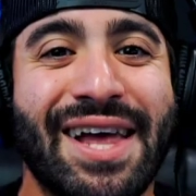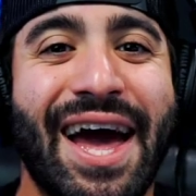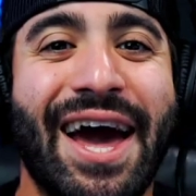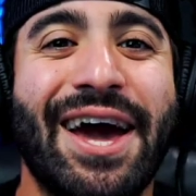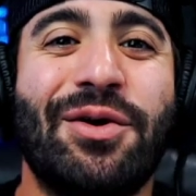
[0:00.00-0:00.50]

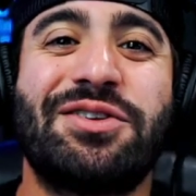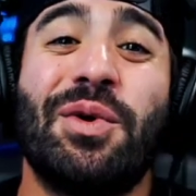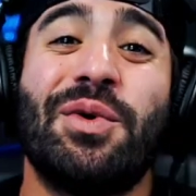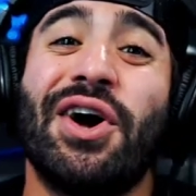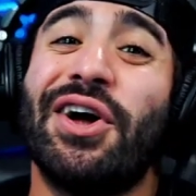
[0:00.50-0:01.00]
Hey, what's
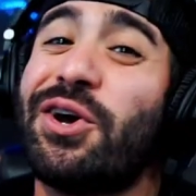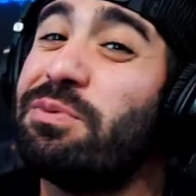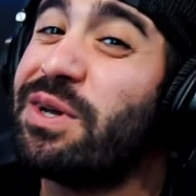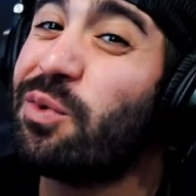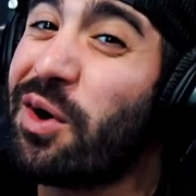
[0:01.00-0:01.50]
going on,
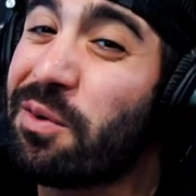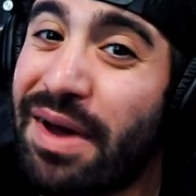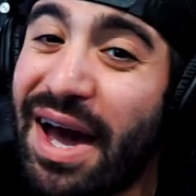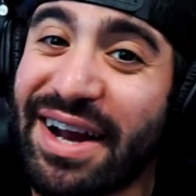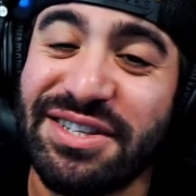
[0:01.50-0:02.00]
everybody? Welcome
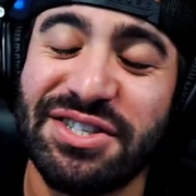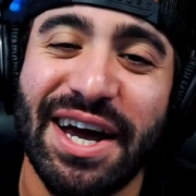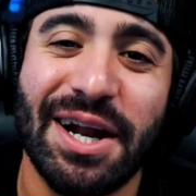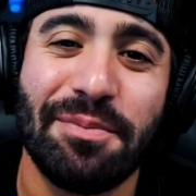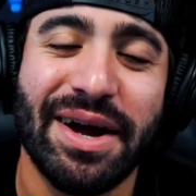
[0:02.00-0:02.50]
back to the
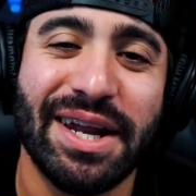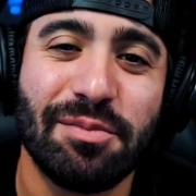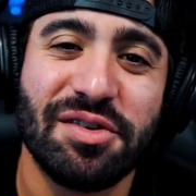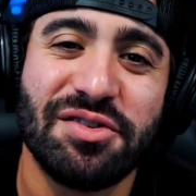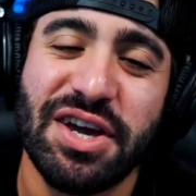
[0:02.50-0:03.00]
channel. My name
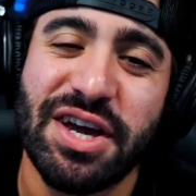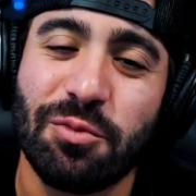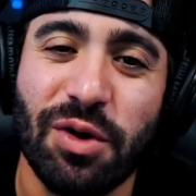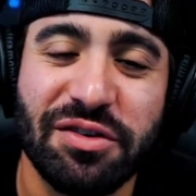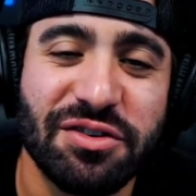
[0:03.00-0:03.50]
is Jacob
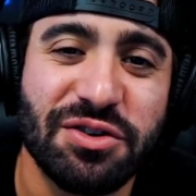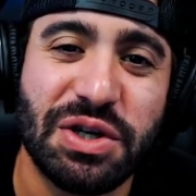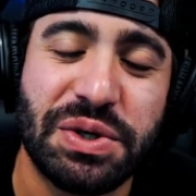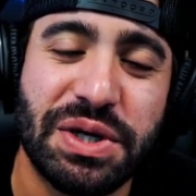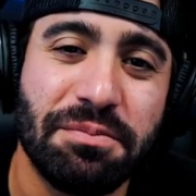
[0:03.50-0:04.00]

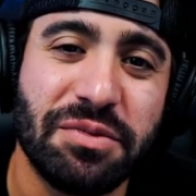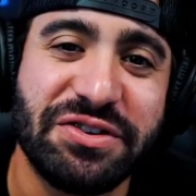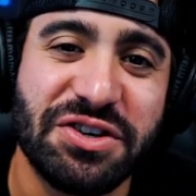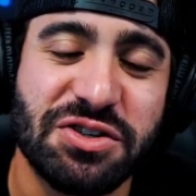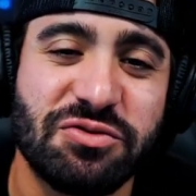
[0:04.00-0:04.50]
Restituto, and I'm a
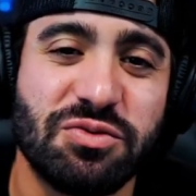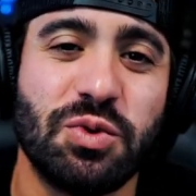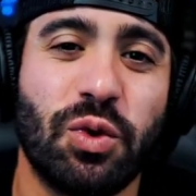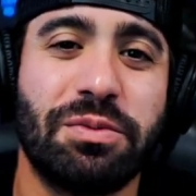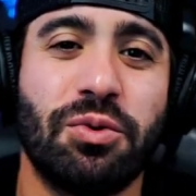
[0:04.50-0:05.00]
musician from
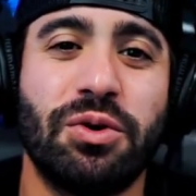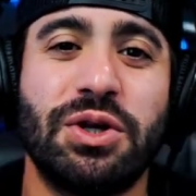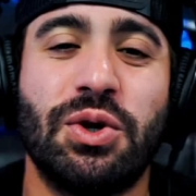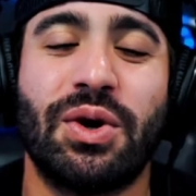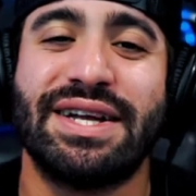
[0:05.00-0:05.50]
Northport, New
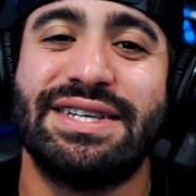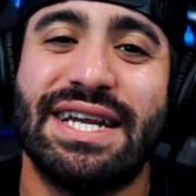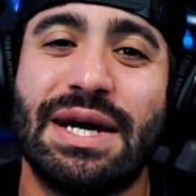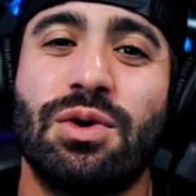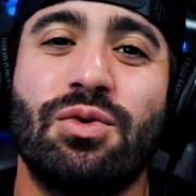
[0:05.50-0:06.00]
York. And
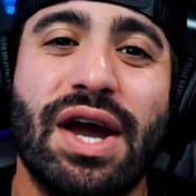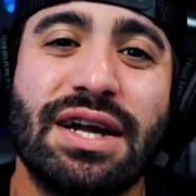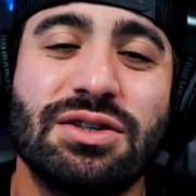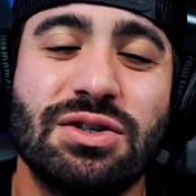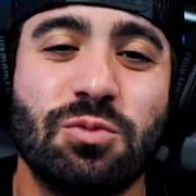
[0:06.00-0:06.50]
today we're
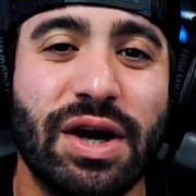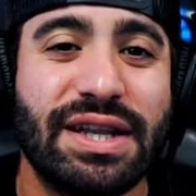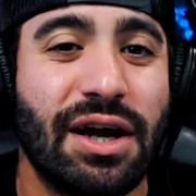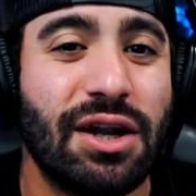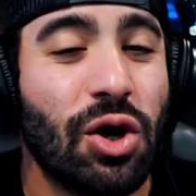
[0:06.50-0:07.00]
reacting to and breaking
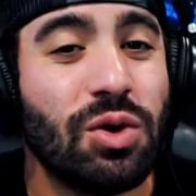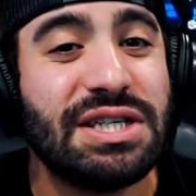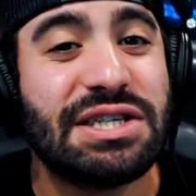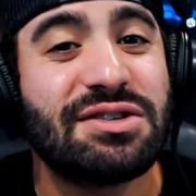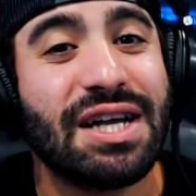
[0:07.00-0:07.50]
down No
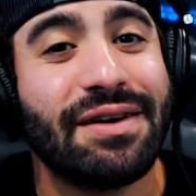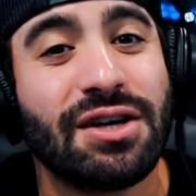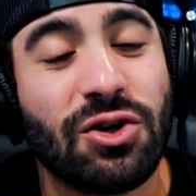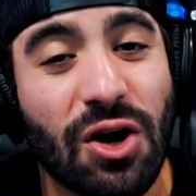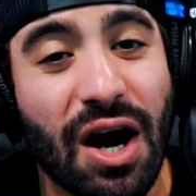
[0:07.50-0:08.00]
Tears Left To
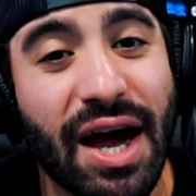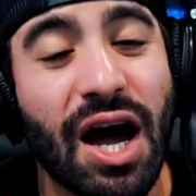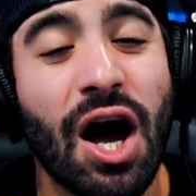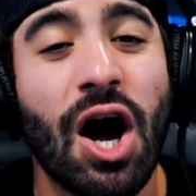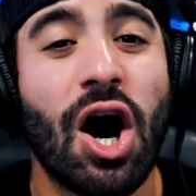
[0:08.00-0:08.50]
Cry,
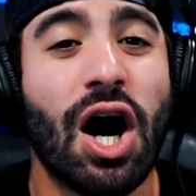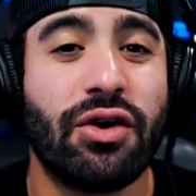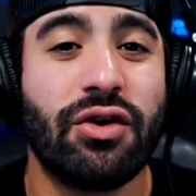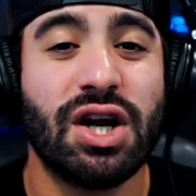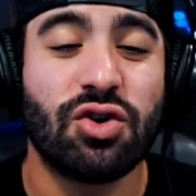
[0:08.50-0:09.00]

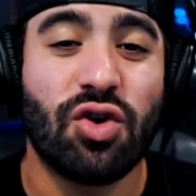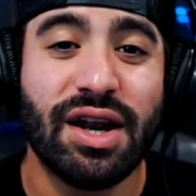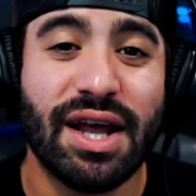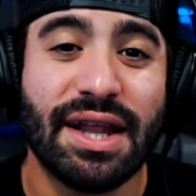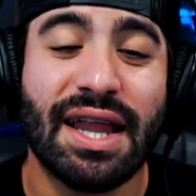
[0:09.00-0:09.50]
Ariana
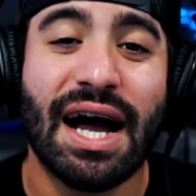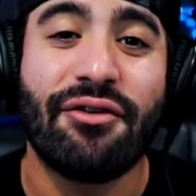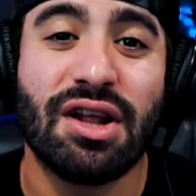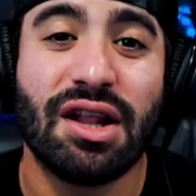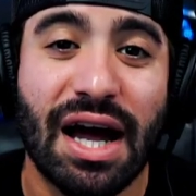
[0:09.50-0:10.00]
Grande live
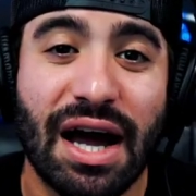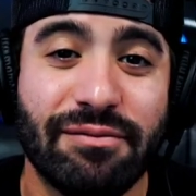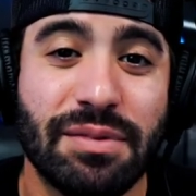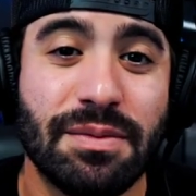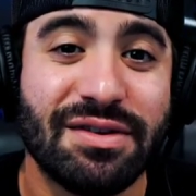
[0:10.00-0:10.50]
in the
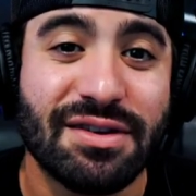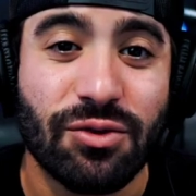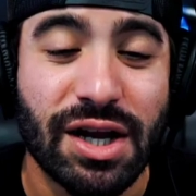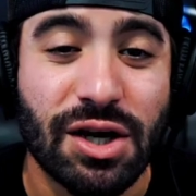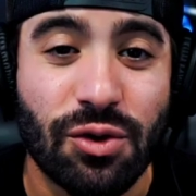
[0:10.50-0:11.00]
live BBC
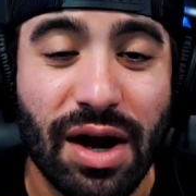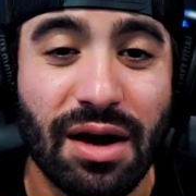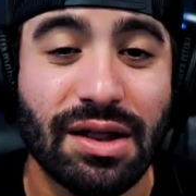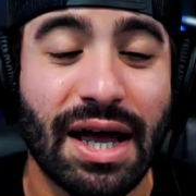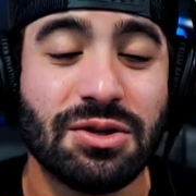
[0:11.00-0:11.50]
Radio
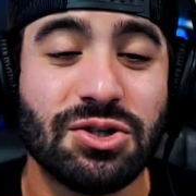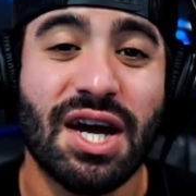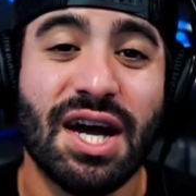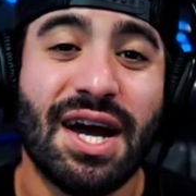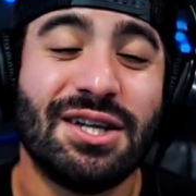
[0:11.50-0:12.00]
Lounge.
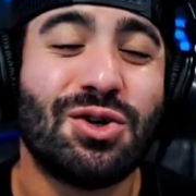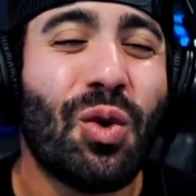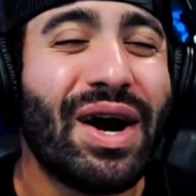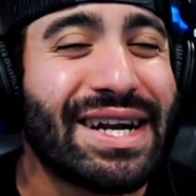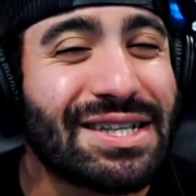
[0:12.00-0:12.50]

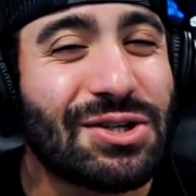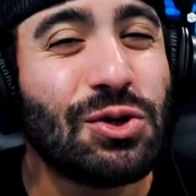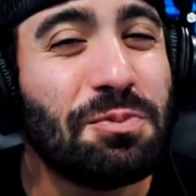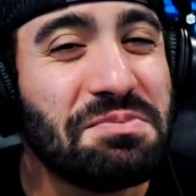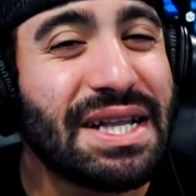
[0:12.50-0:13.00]
22
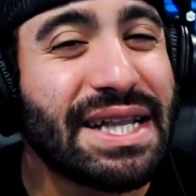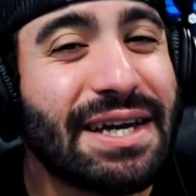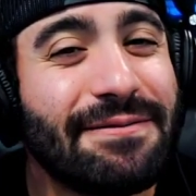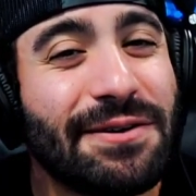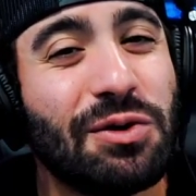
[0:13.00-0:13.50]

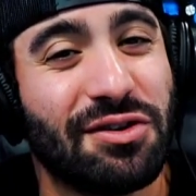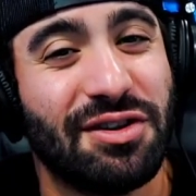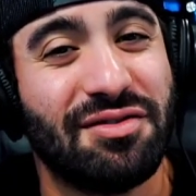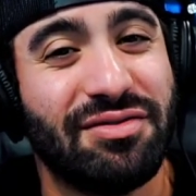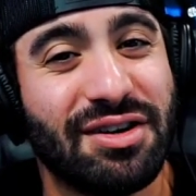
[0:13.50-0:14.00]
million views on
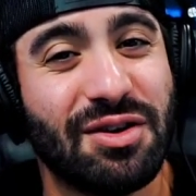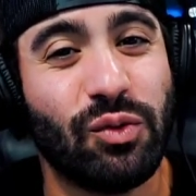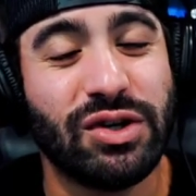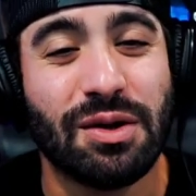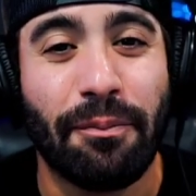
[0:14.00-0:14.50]
this video,
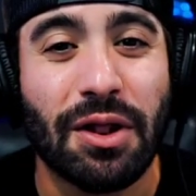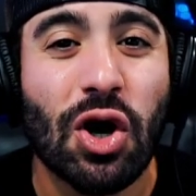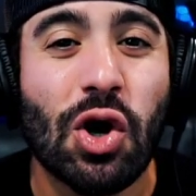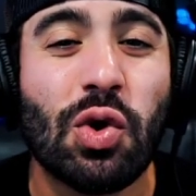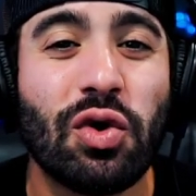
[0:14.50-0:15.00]
which
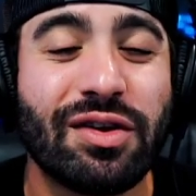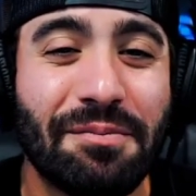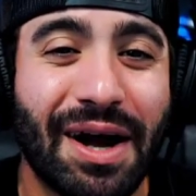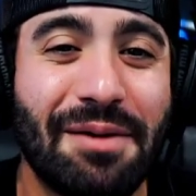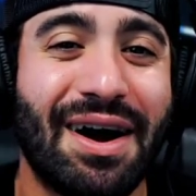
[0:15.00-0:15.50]
blows
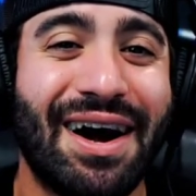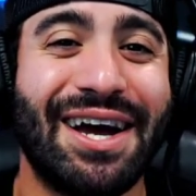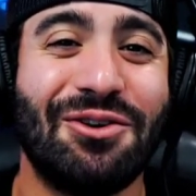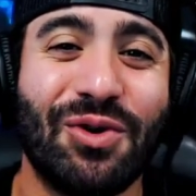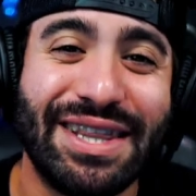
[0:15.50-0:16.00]
my
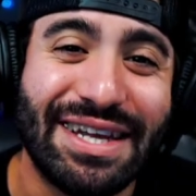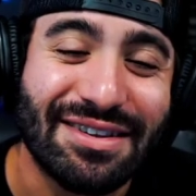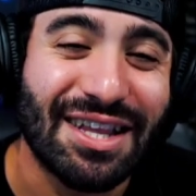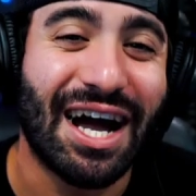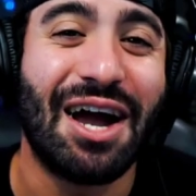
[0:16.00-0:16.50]
mind when these
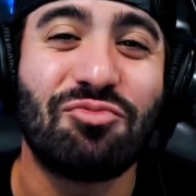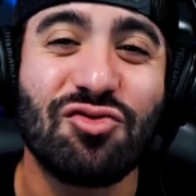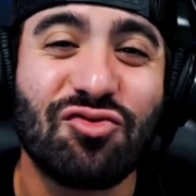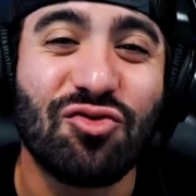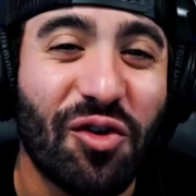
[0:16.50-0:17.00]
live
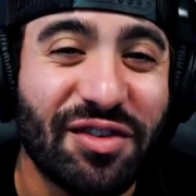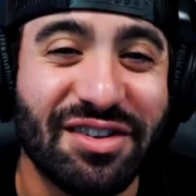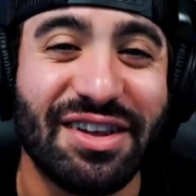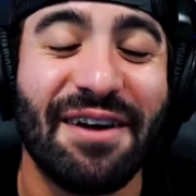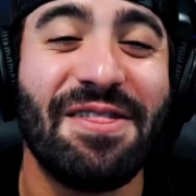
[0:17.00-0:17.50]

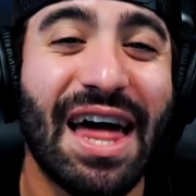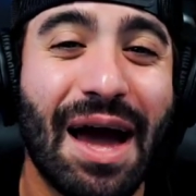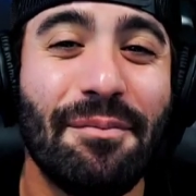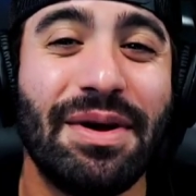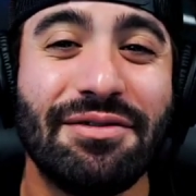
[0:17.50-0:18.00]
performances have
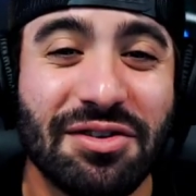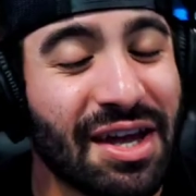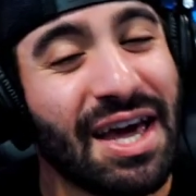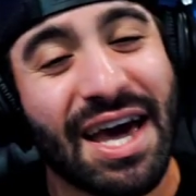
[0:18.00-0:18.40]
that many views.